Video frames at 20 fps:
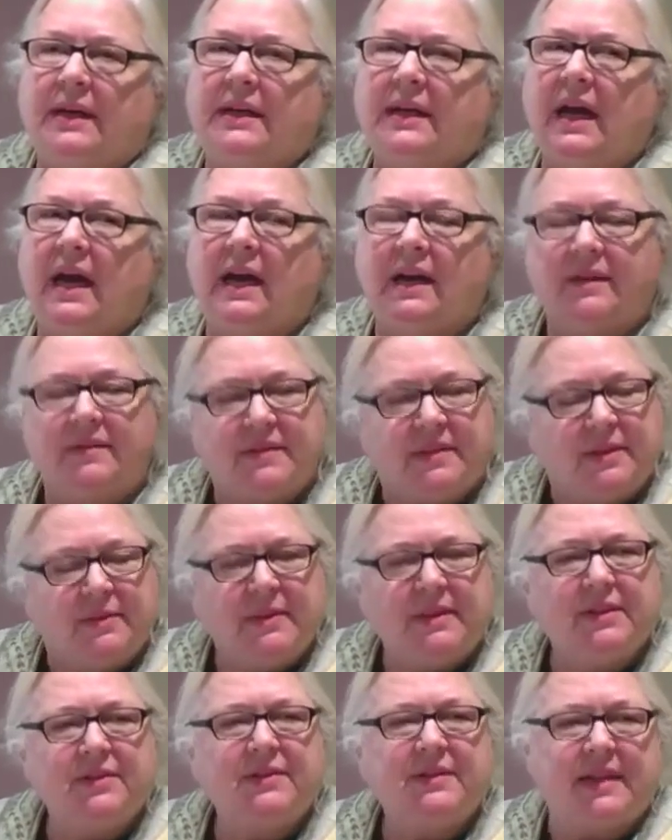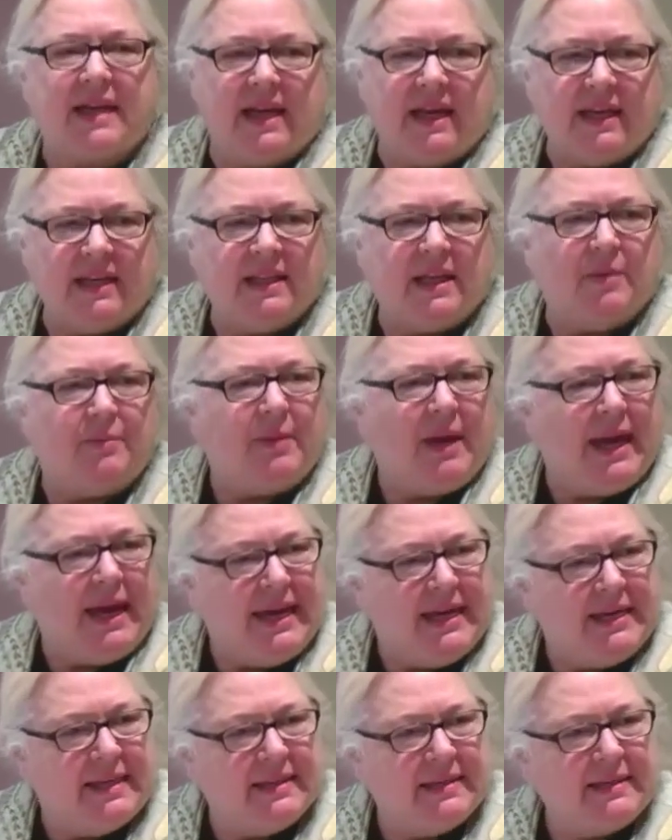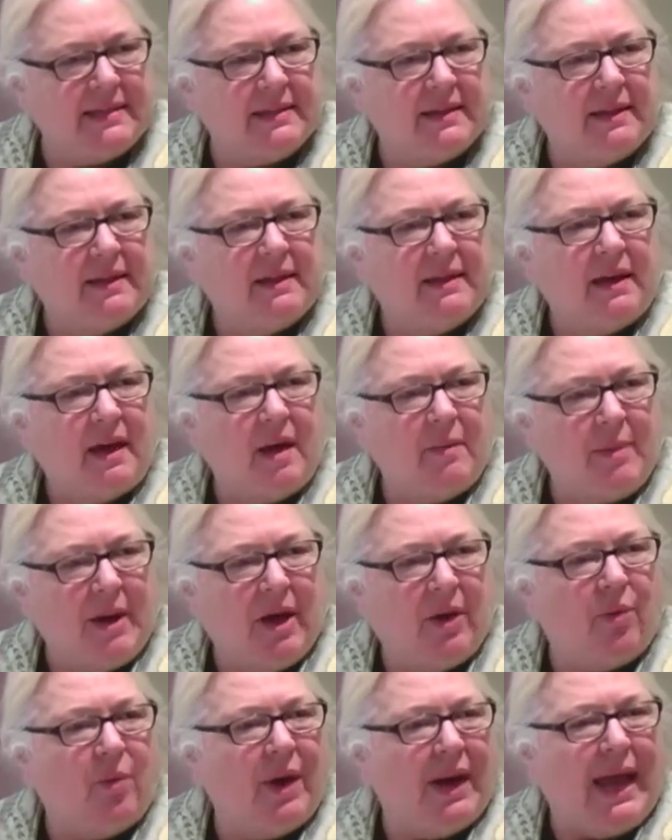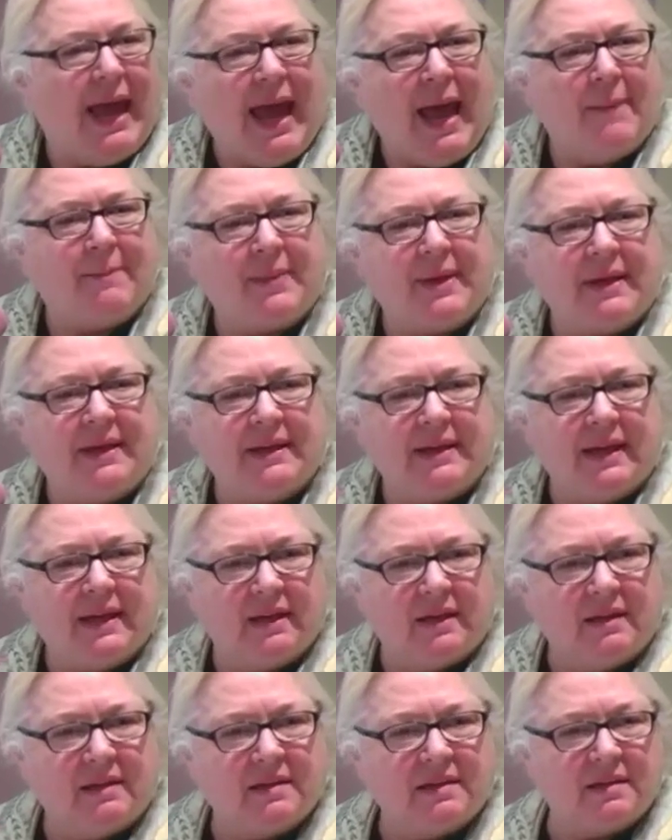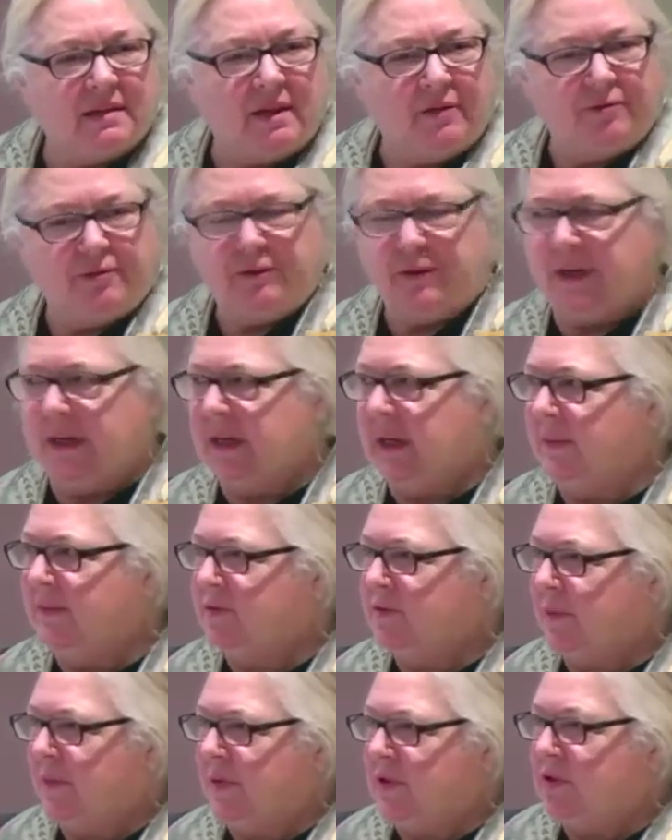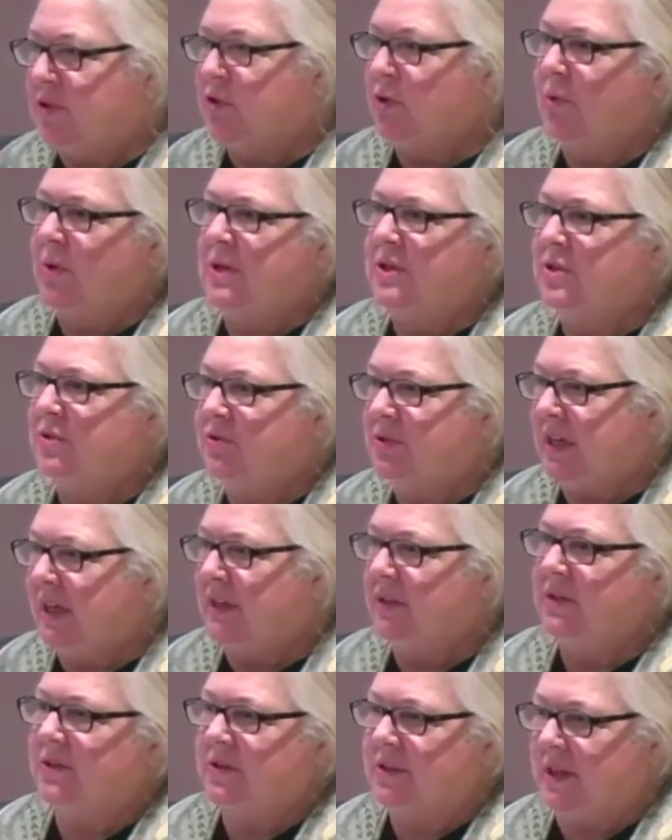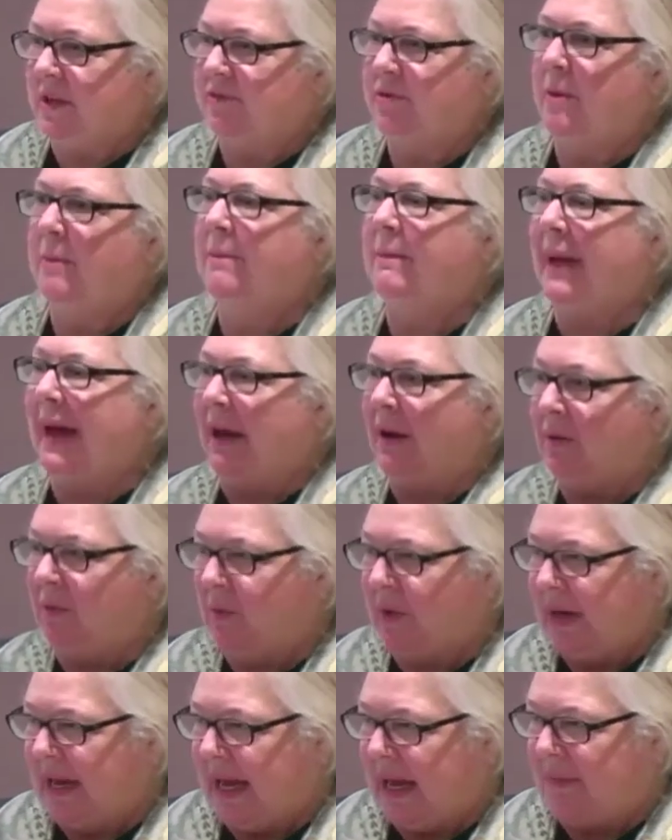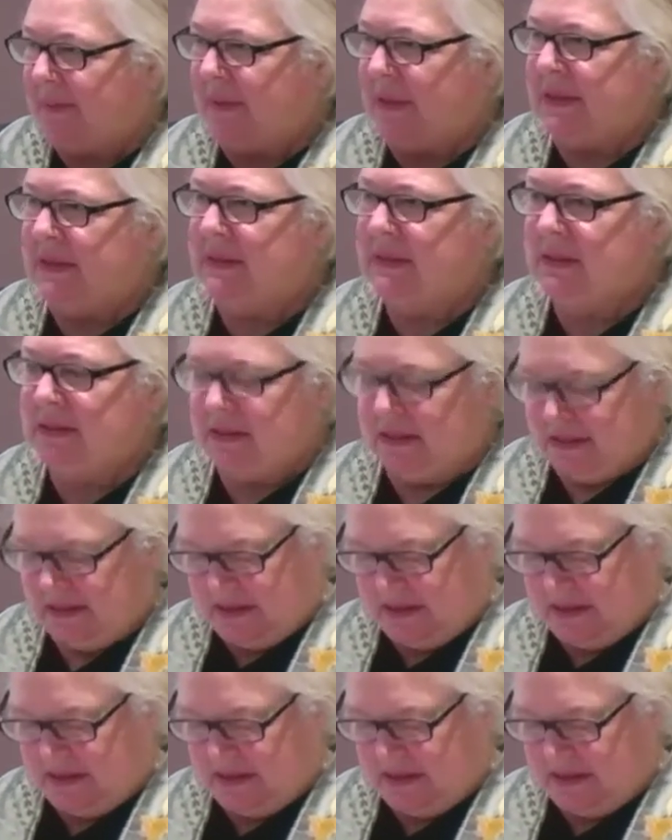kind of see what they're saying, in that pain is about what happened, and suffering comes from the stories you tell yourself about what happened.